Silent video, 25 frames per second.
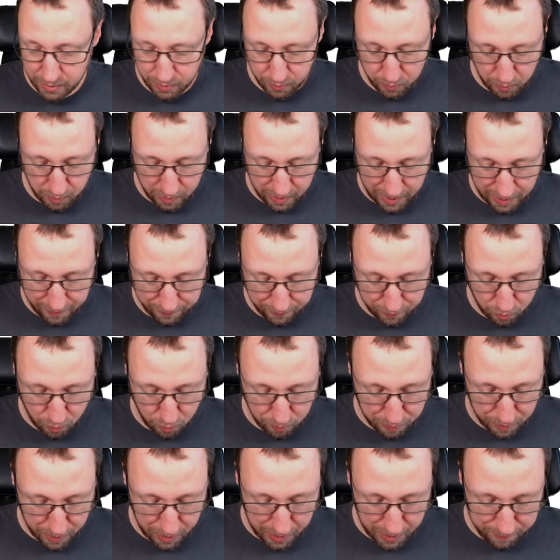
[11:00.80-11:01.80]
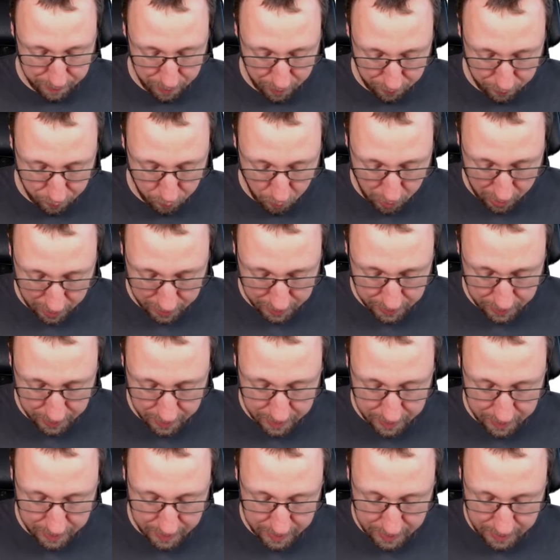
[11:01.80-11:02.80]
we'll have rho prime of 1
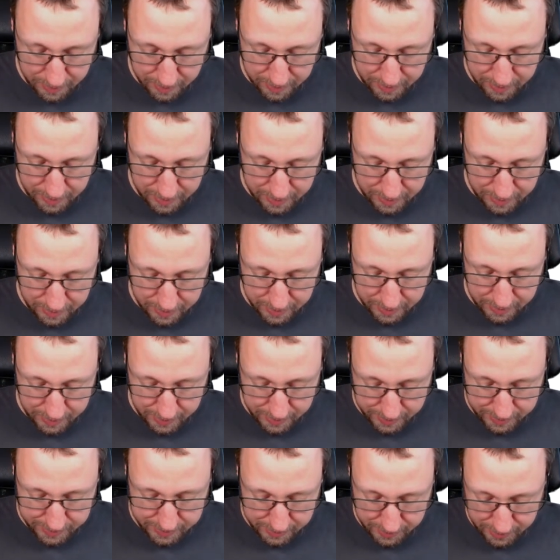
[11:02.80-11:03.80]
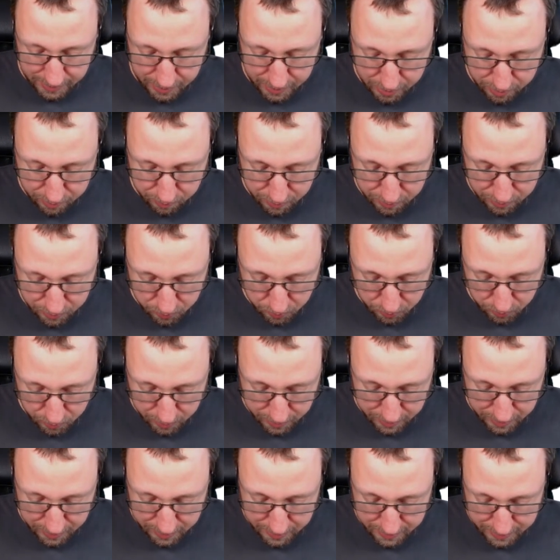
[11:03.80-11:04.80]
is equal to
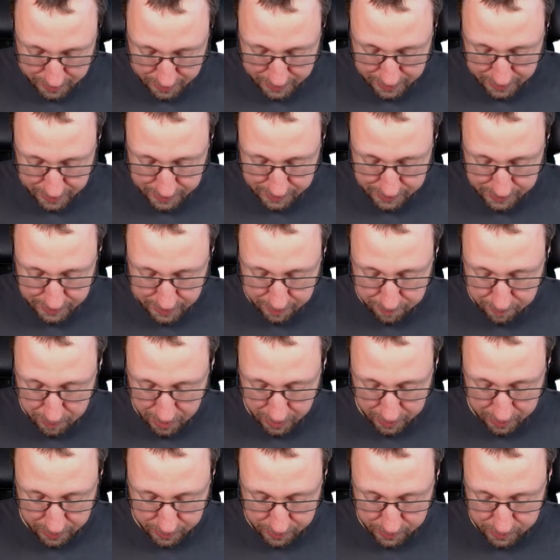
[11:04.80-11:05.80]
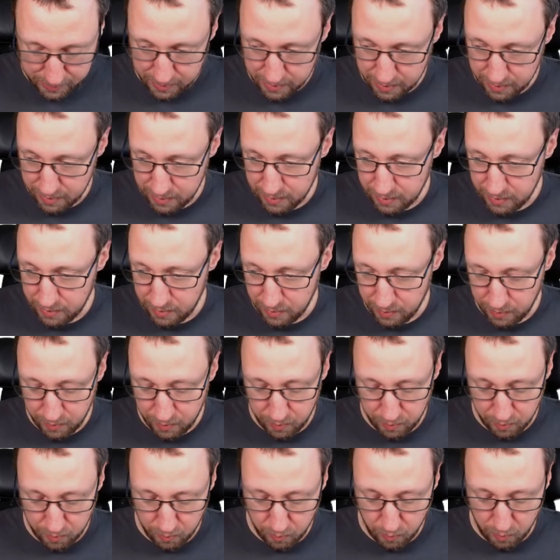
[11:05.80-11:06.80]
dc minus
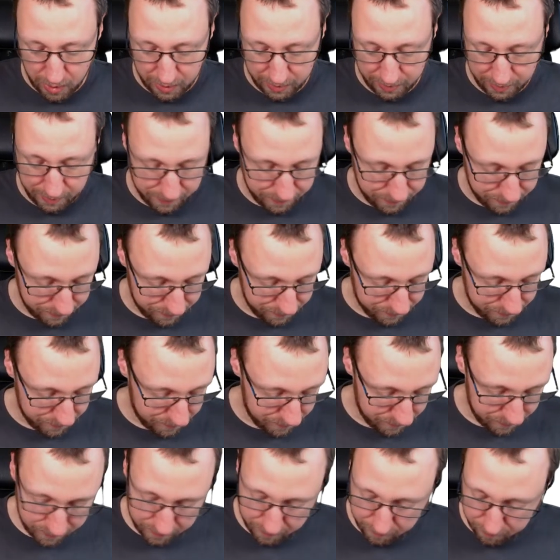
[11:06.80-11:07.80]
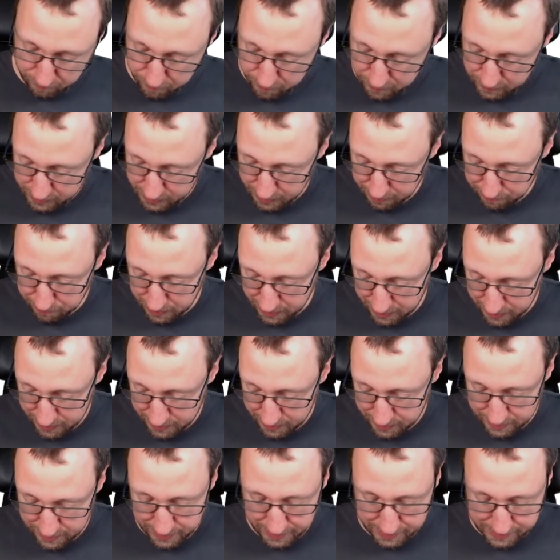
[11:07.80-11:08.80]
1. Simply
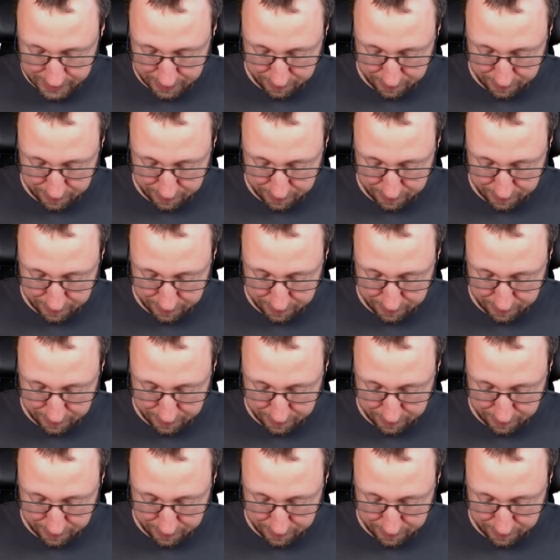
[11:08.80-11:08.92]
dc